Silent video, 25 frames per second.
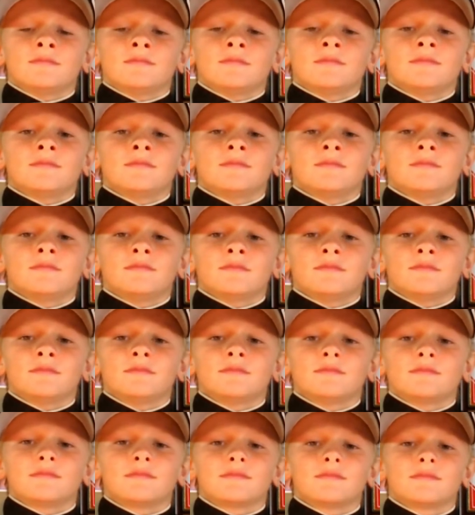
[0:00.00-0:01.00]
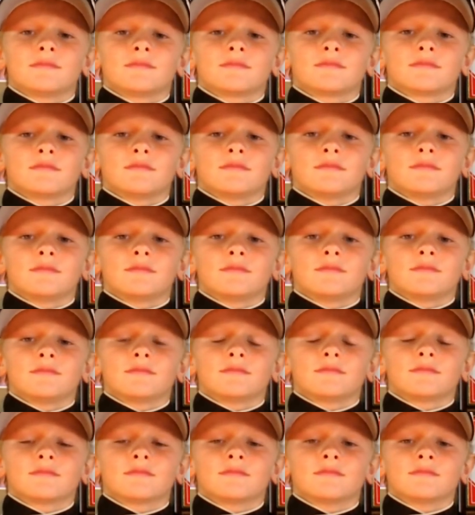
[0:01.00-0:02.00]

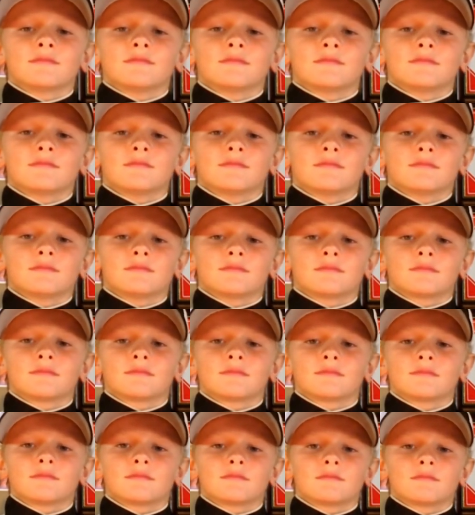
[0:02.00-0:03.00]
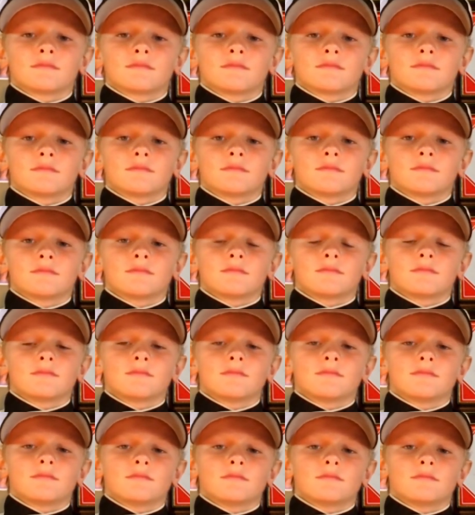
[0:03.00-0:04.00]

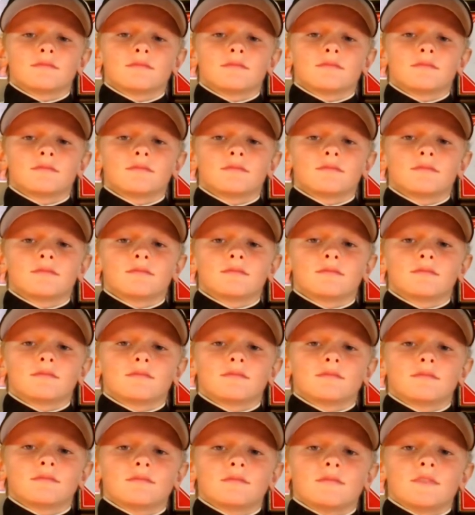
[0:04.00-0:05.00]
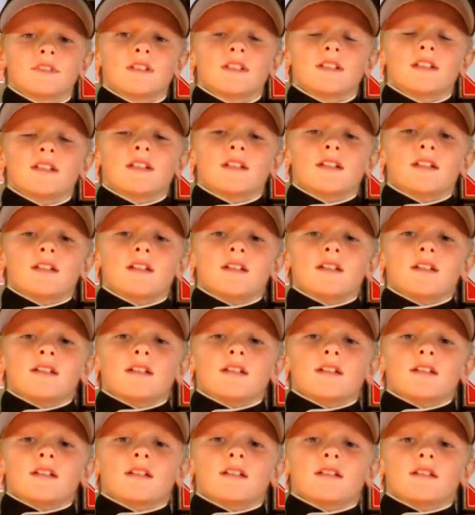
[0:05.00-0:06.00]

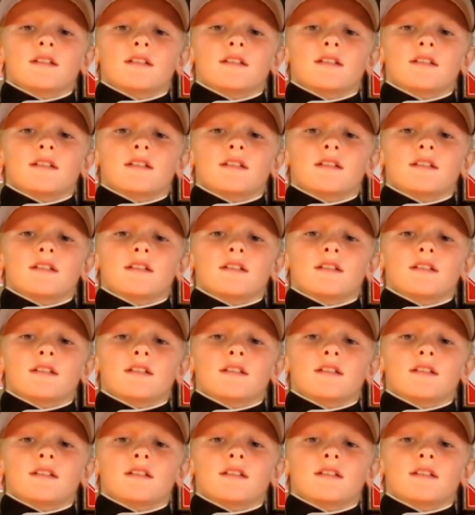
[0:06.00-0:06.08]
No words are spoken by the person on screen.